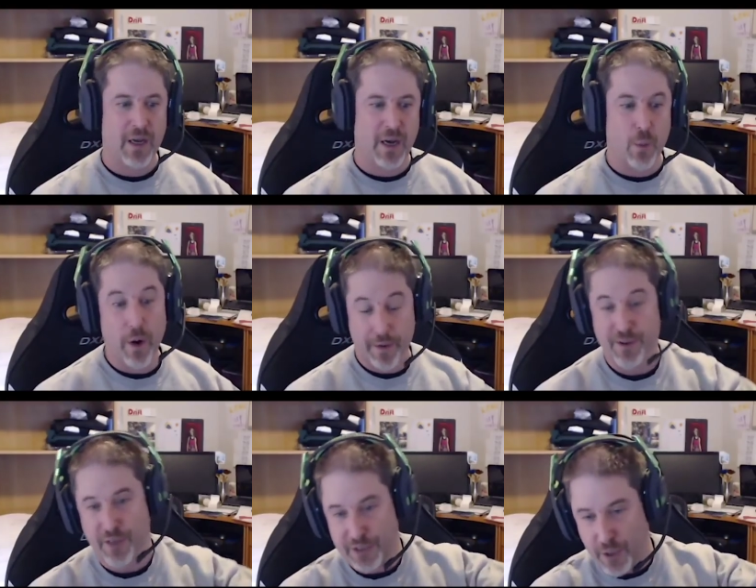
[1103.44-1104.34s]
Uh, one of the
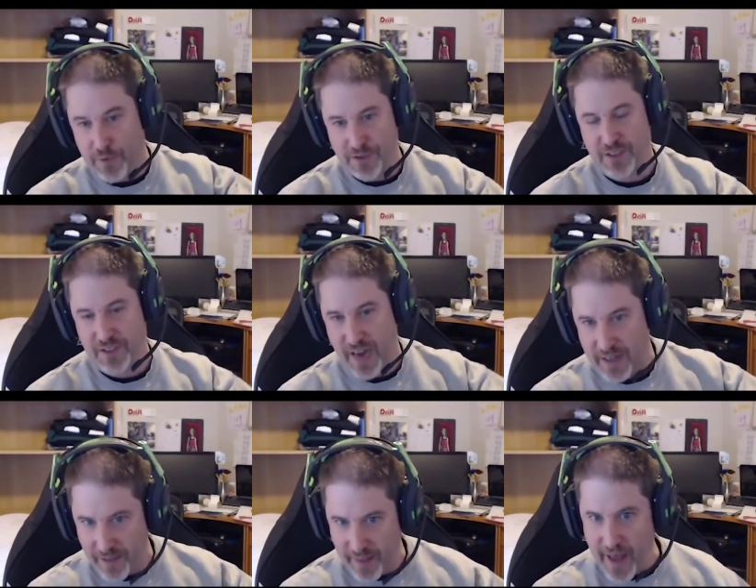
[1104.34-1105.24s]
stretch goals is
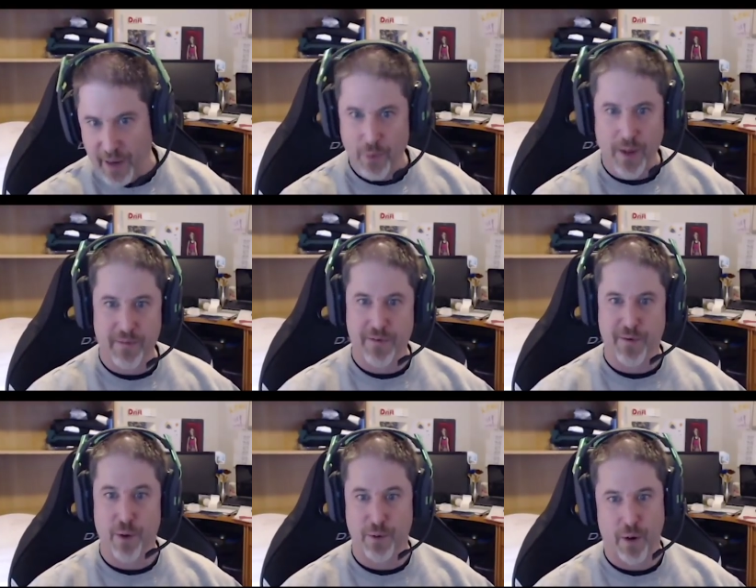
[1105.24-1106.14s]
exactly that. We'll have a
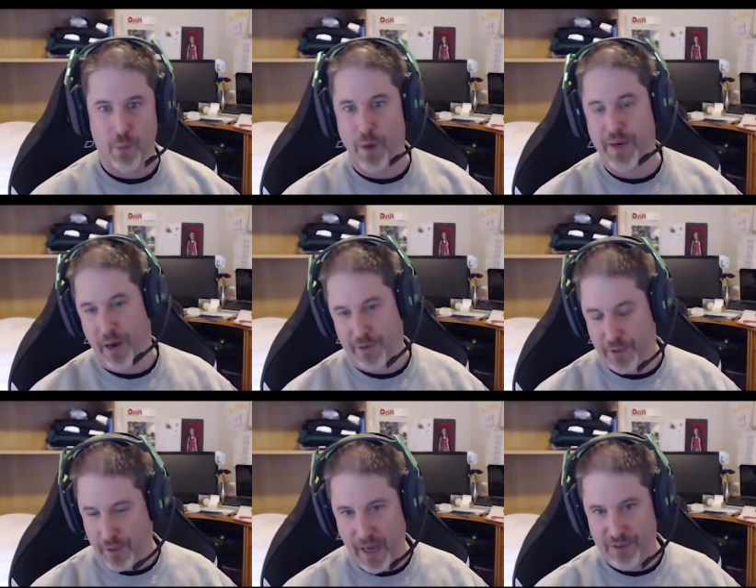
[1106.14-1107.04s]
vote on what
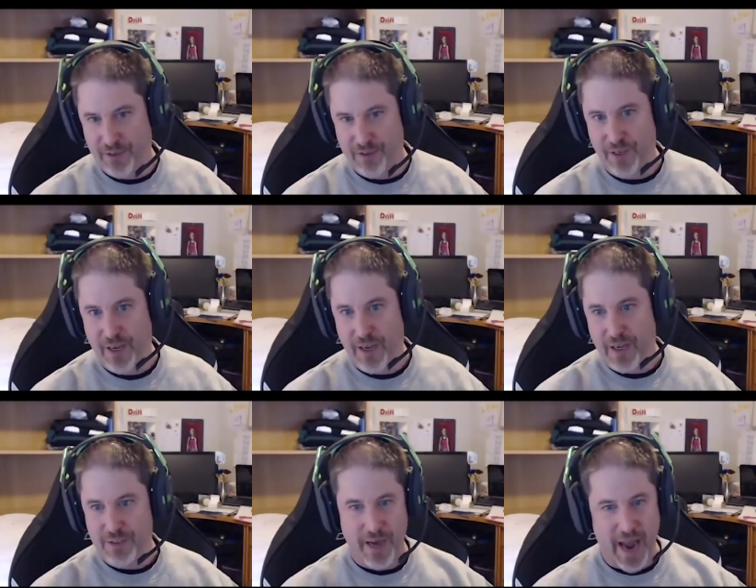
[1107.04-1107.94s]
character classes,
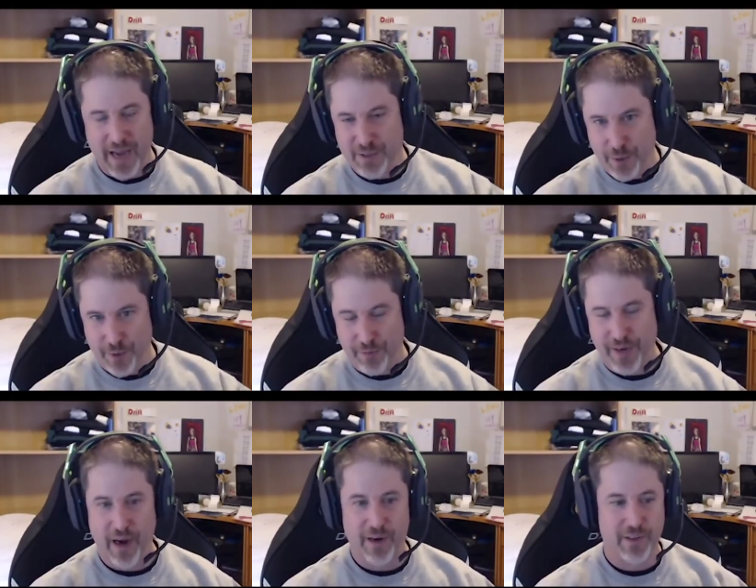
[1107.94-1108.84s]
add two or
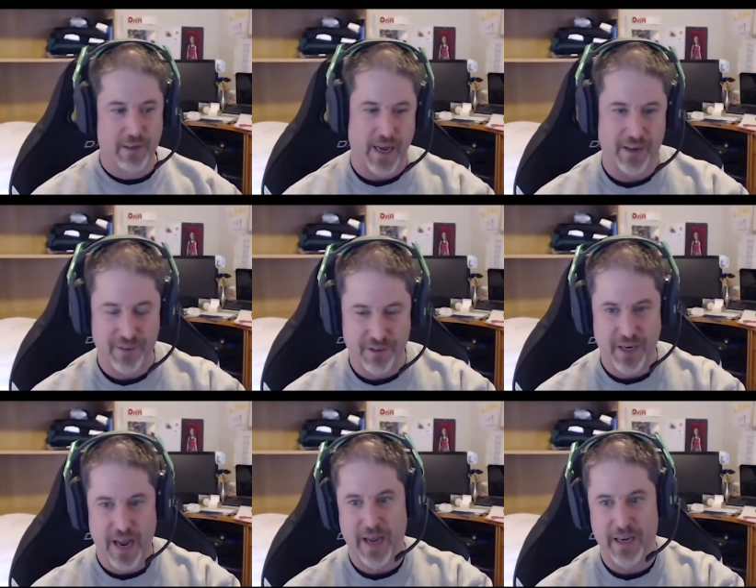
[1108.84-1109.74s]
three character classes,
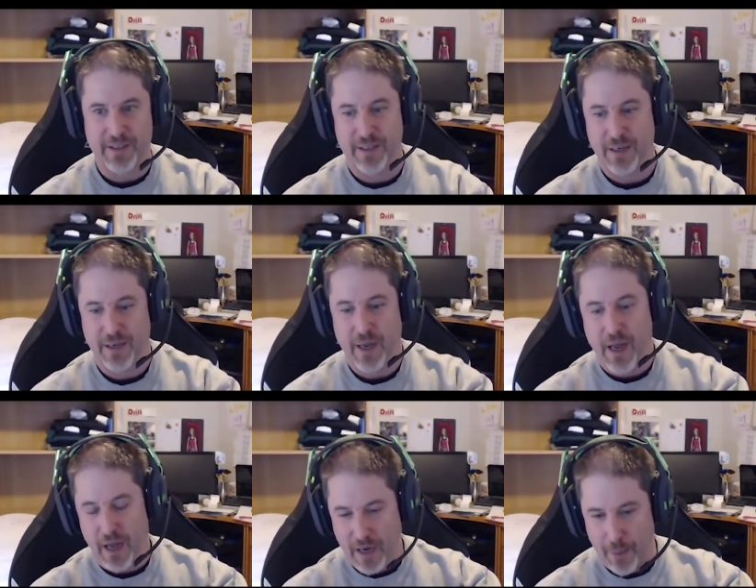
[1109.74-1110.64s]
and add uh,
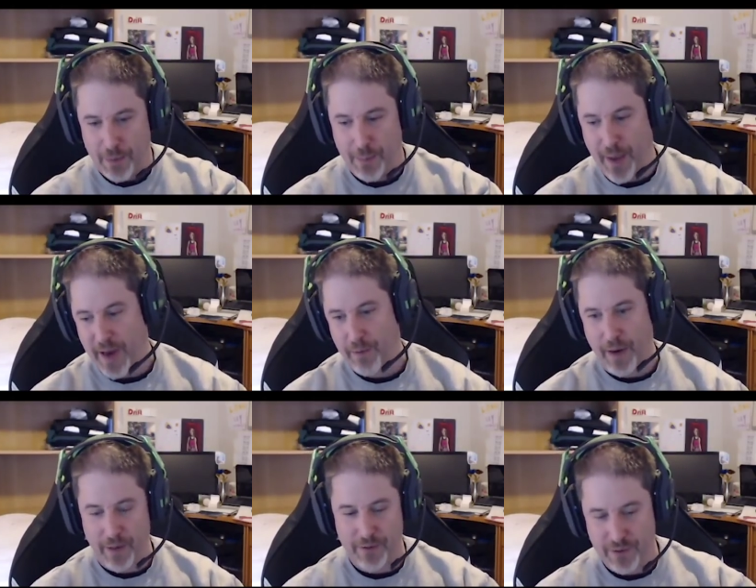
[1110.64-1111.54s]
a couple of
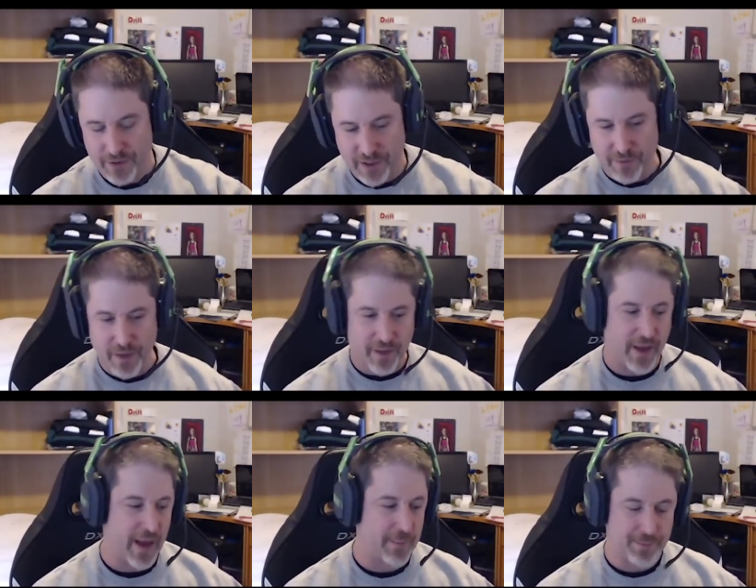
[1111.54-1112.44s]
backgrounds and stuff like
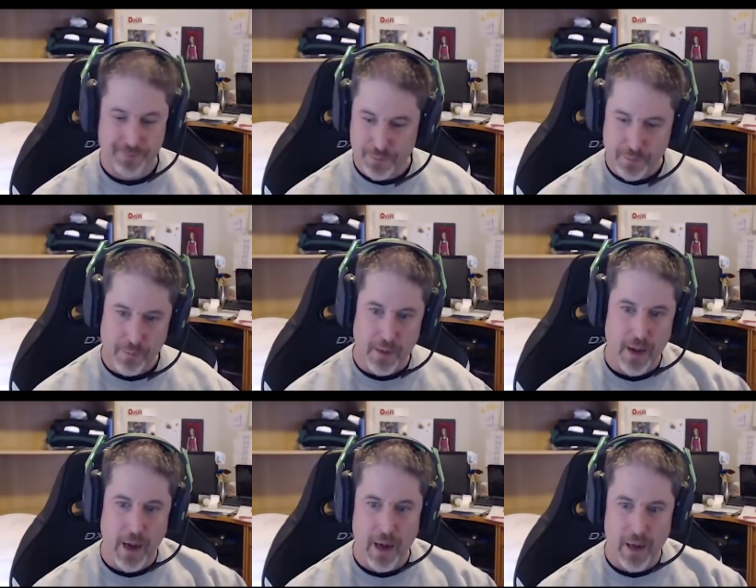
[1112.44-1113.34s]
that.
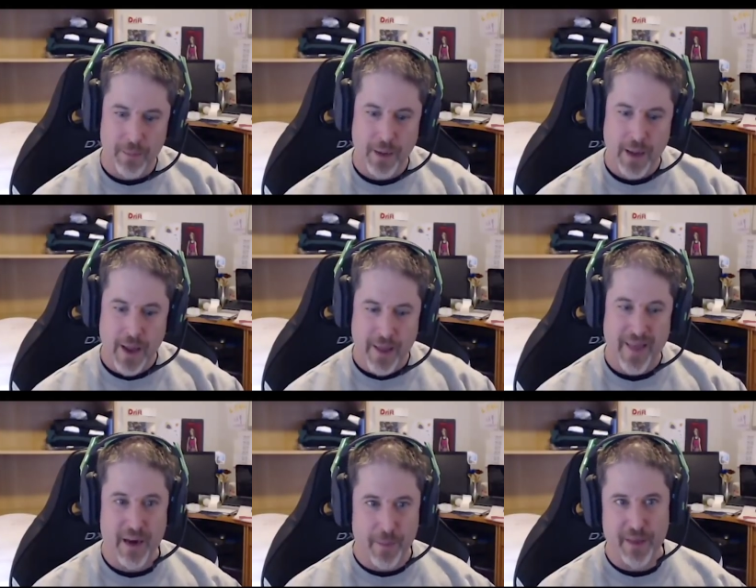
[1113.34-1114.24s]
Um,
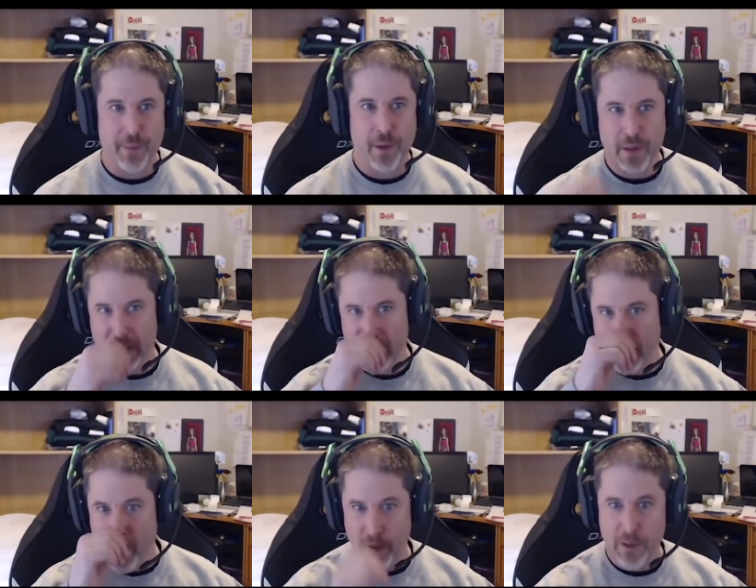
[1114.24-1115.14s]
and that'll make the book a
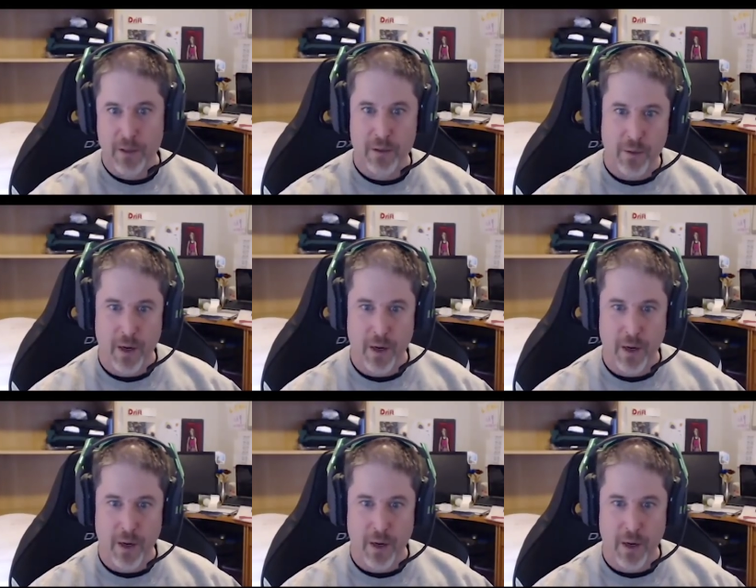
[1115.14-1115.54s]
little longer.